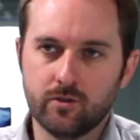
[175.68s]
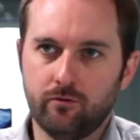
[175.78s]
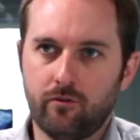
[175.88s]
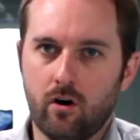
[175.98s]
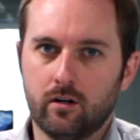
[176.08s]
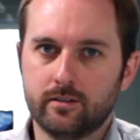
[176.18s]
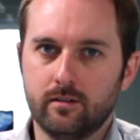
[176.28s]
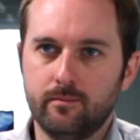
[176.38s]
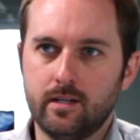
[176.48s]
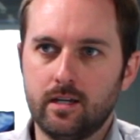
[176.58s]
so far
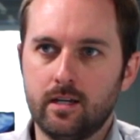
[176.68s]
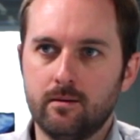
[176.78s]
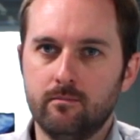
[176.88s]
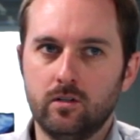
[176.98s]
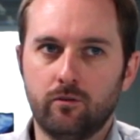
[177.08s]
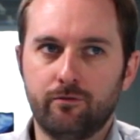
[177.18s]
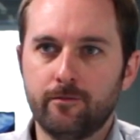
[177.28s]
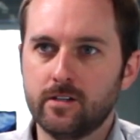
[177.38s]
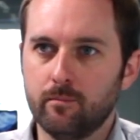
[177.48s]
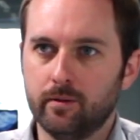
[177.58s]
to be,
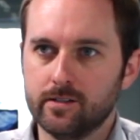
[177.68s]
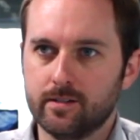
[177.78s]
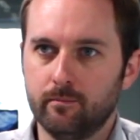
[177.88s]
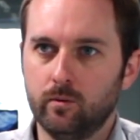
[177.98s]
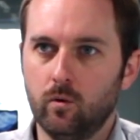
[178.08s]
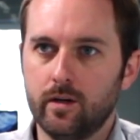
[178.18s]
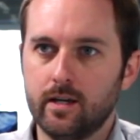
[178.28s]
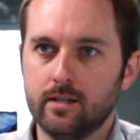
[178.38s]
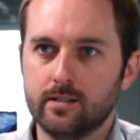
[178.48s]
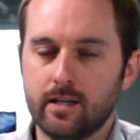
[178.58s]
15 plus
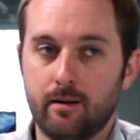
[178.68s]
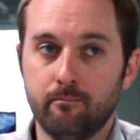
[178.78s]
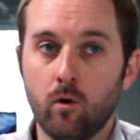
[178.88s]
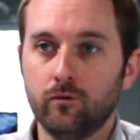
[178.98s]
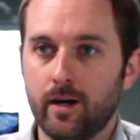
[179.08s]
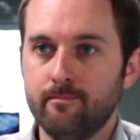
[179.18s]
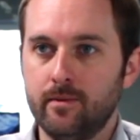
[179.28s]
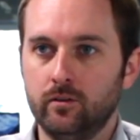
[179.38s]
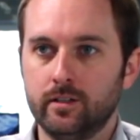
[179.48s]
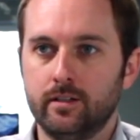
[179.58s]
employees and a
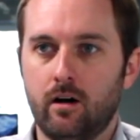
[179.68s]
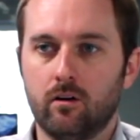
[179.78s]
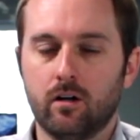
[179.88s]
multi-million-dollar